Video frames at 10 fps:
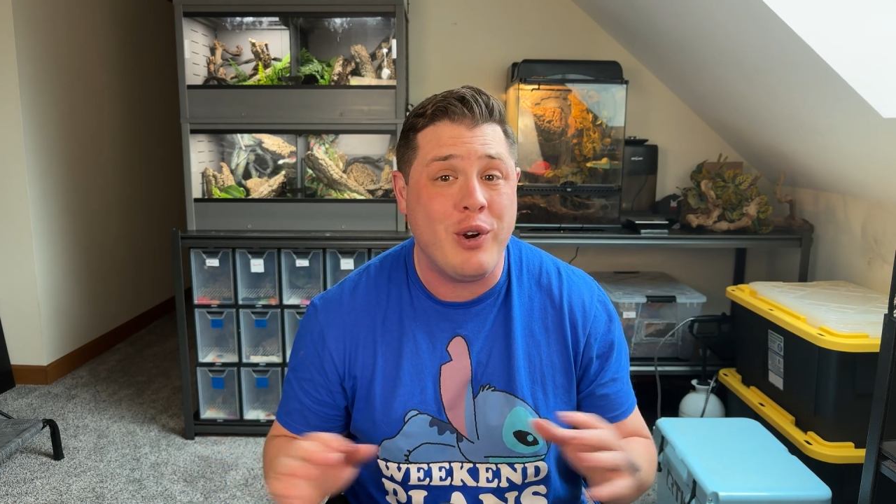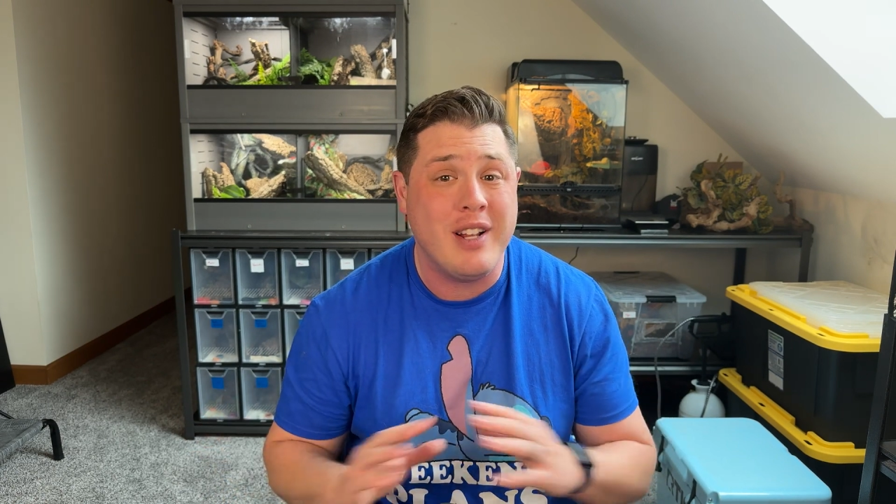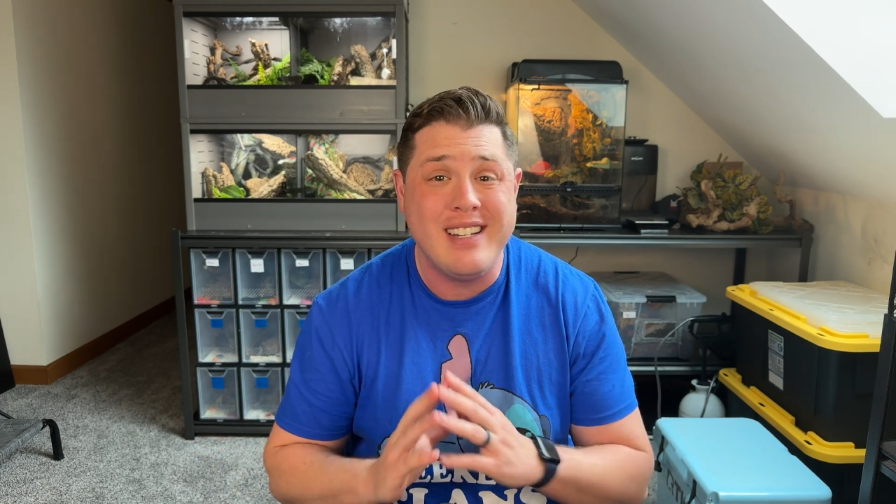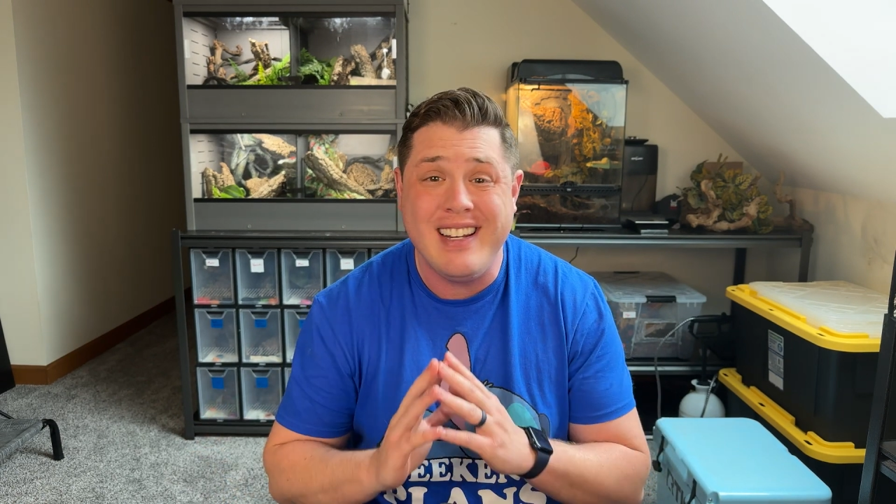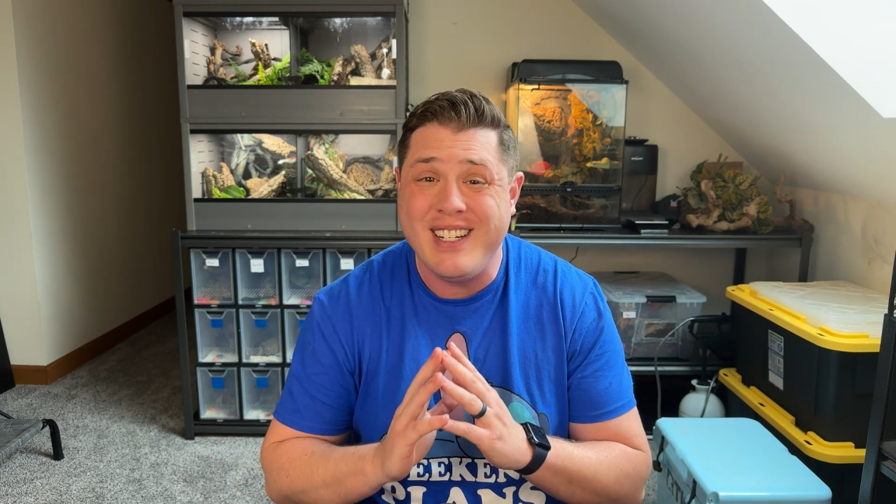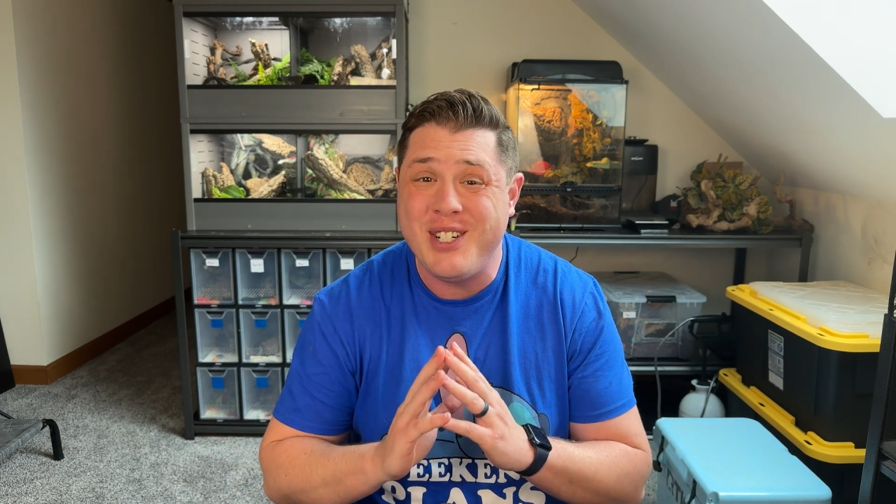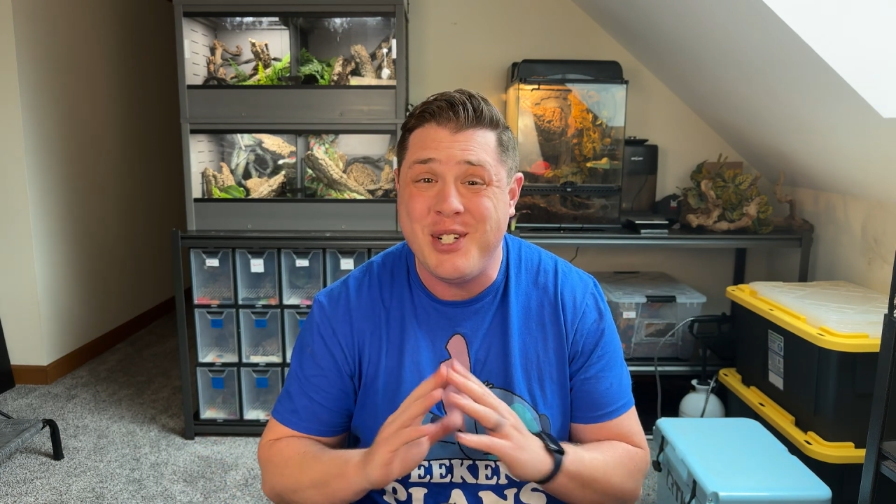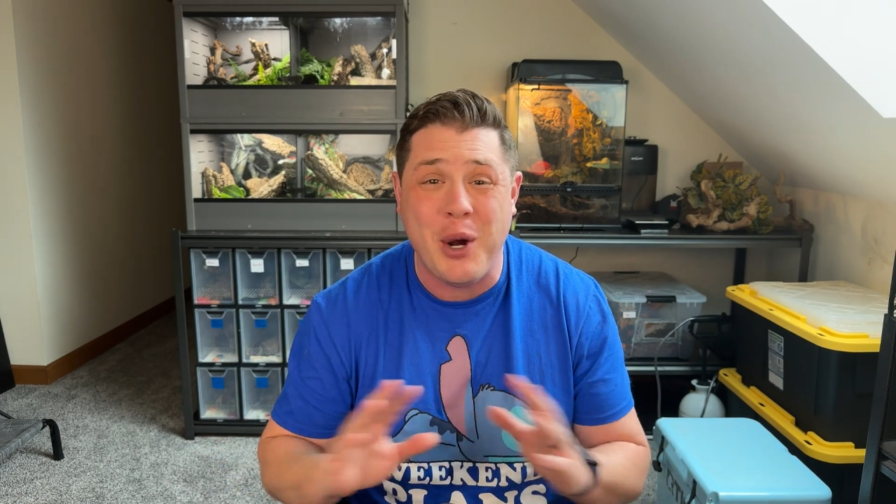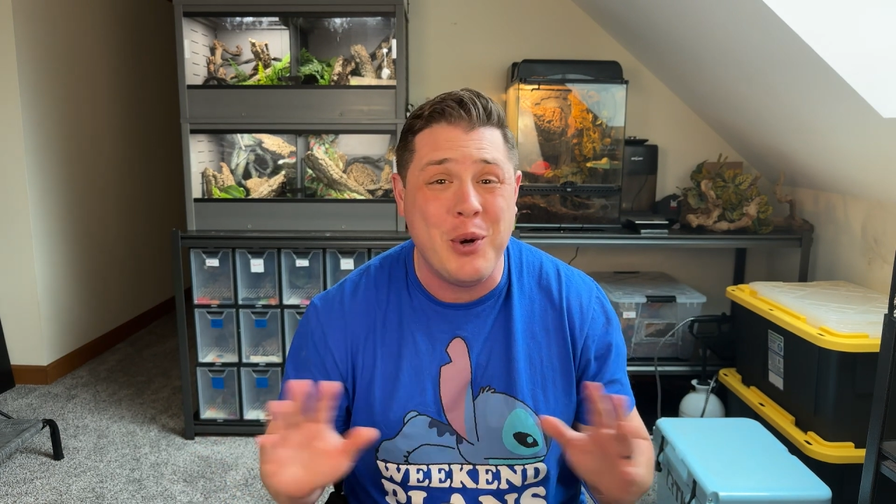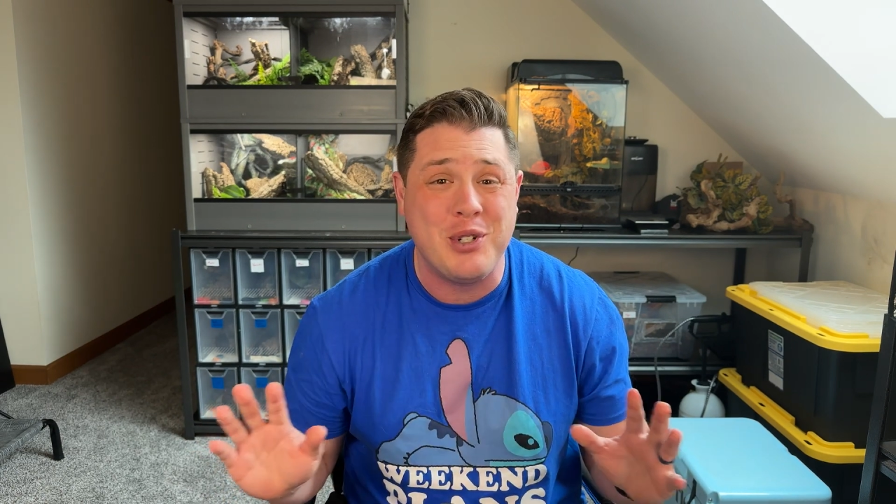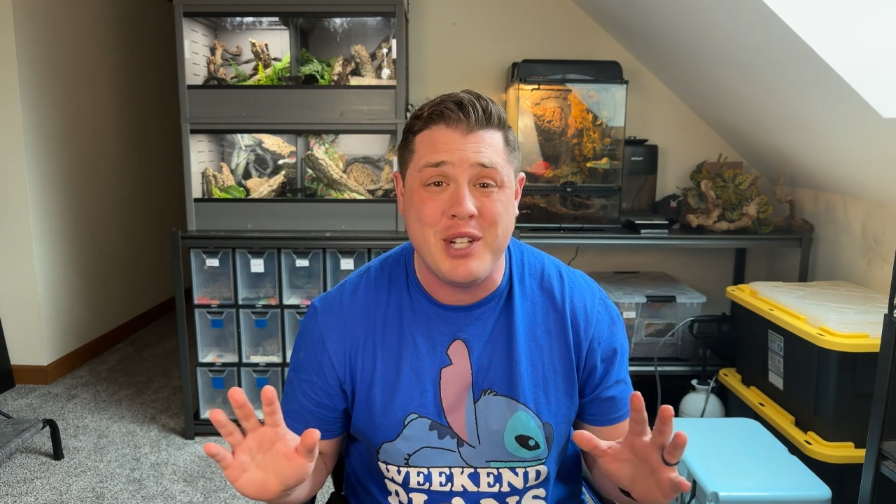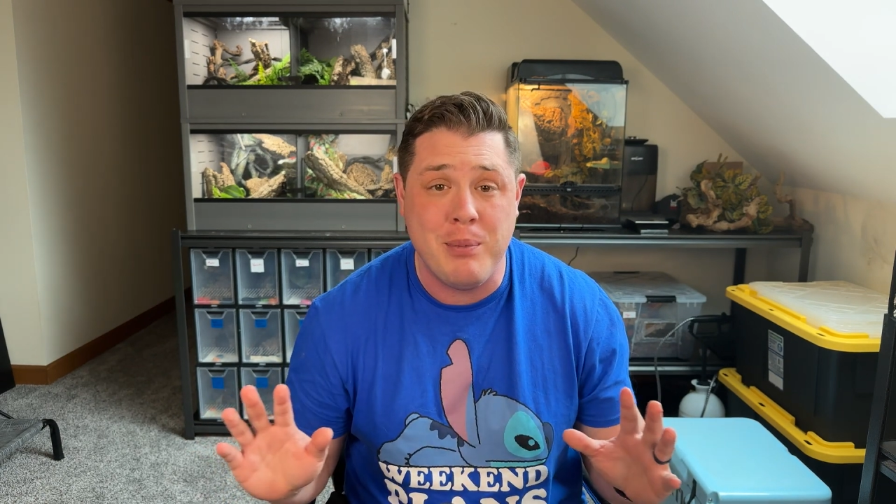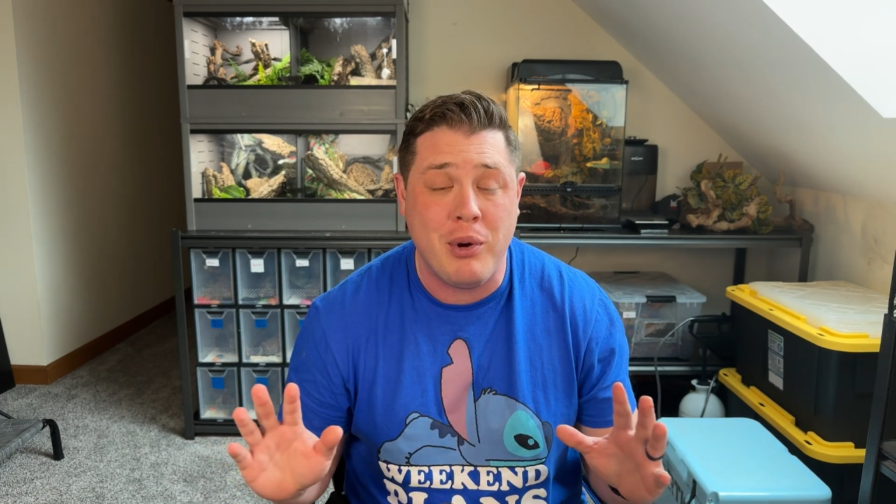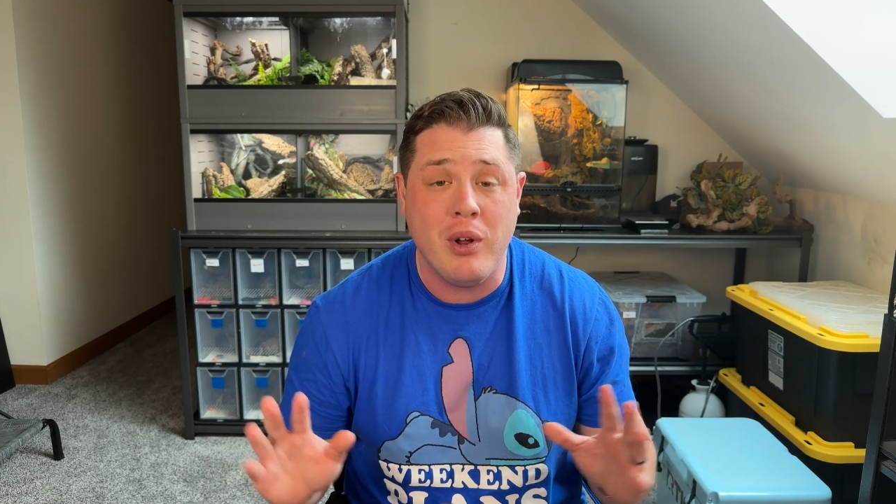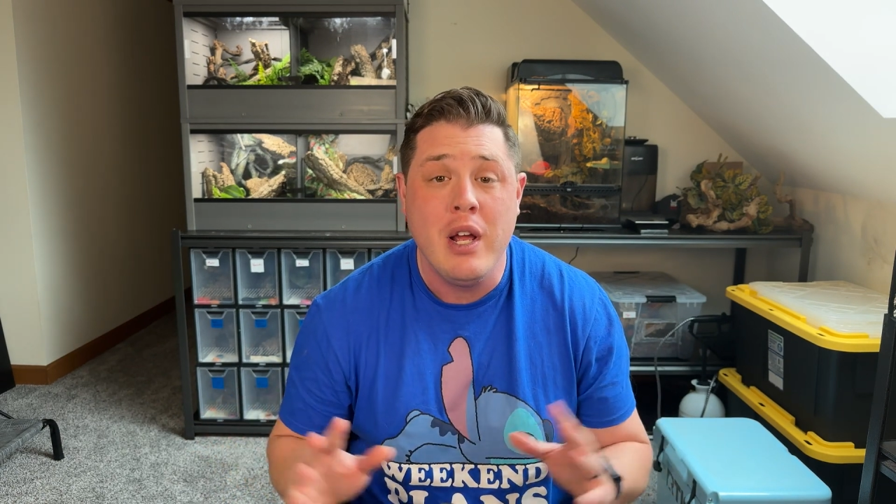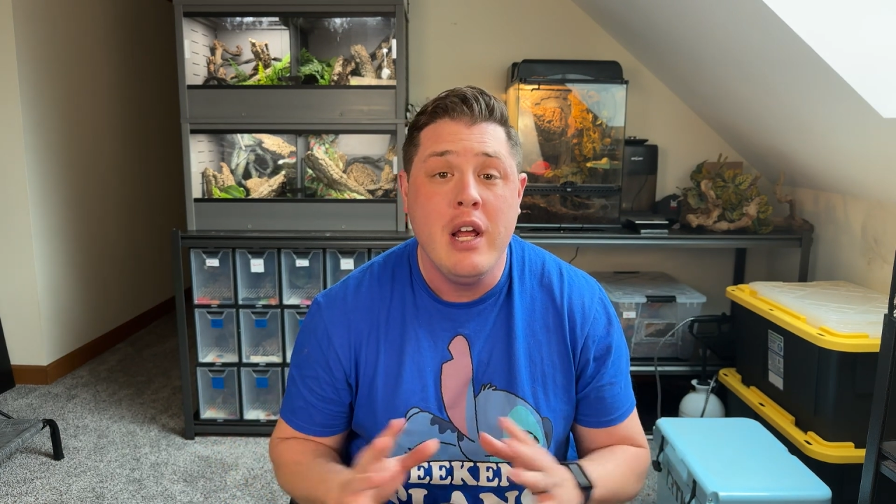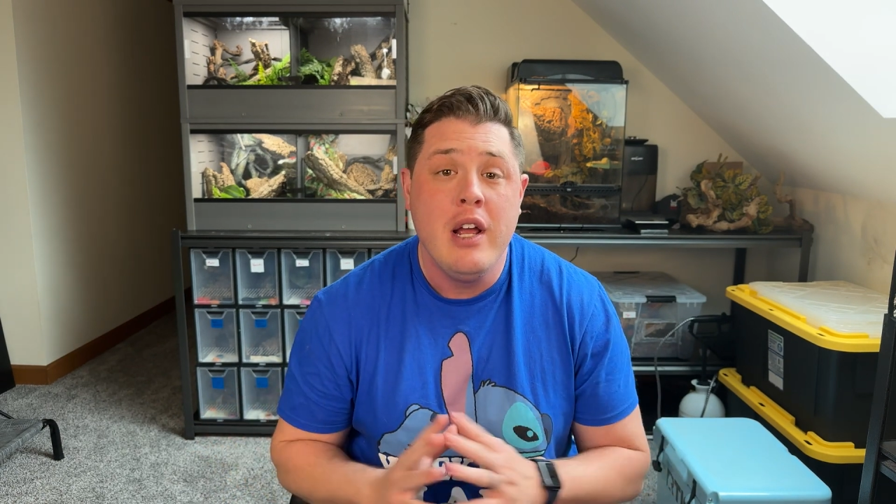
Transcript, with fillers: because it is so simple.